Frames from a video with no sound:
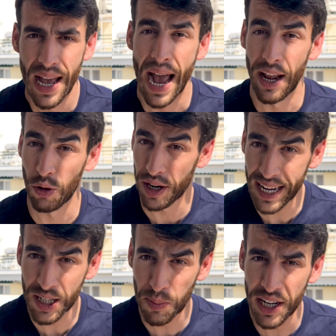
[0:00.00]
And on the
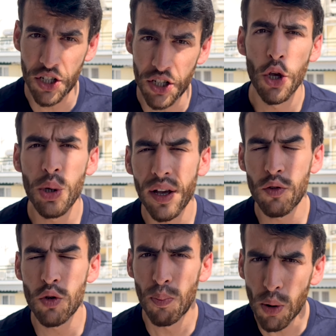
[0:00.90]
next page, you have
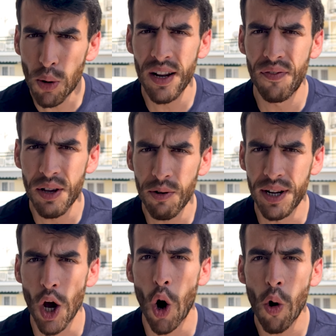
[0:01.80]
to properly fill
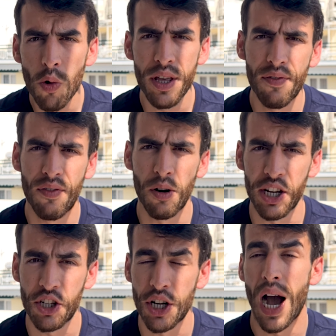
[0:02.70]
in all the
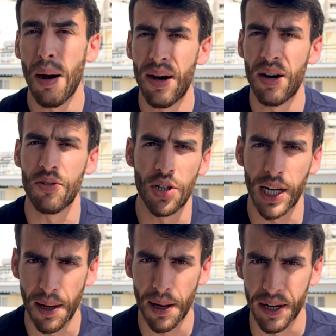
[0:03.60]
information about your
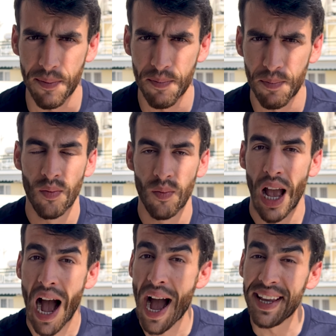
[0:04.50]
company.
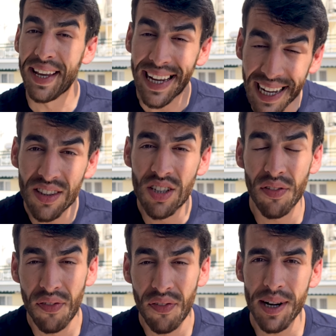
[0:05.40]
I can't
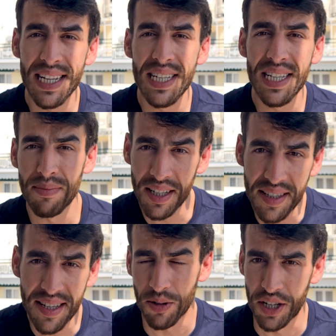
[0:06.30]
fill in some
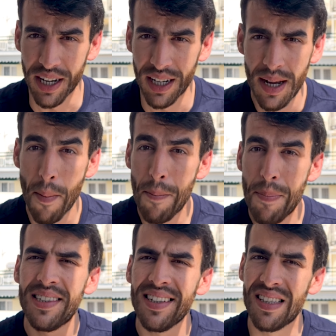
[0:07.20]
details here,
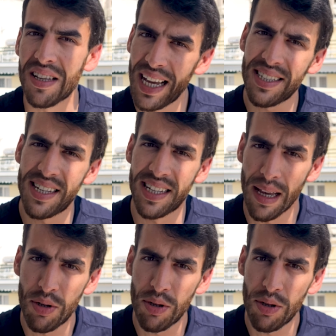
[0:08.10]
but the tax
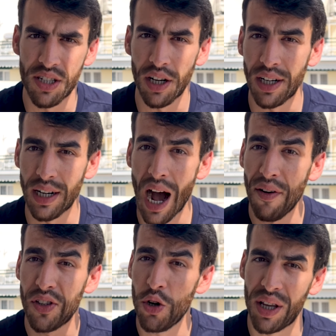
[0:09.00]
exemption wizard,
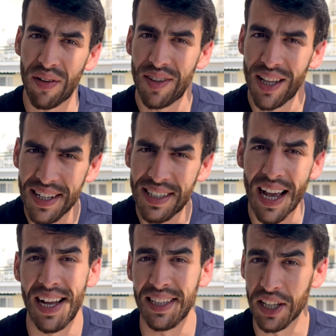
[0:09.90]
after you have done it
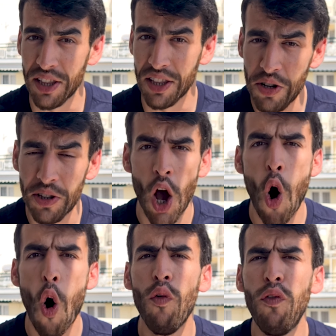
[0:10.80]
and continued,
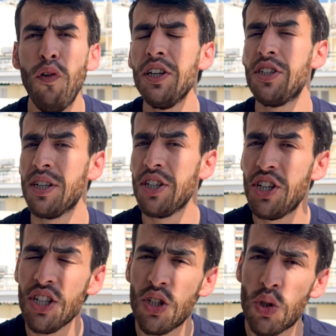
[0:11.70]
offers
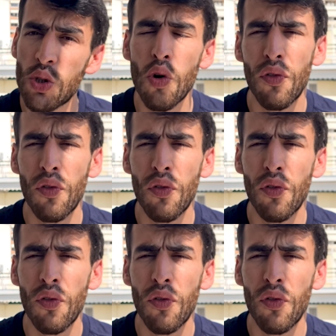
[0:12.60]
just 2 or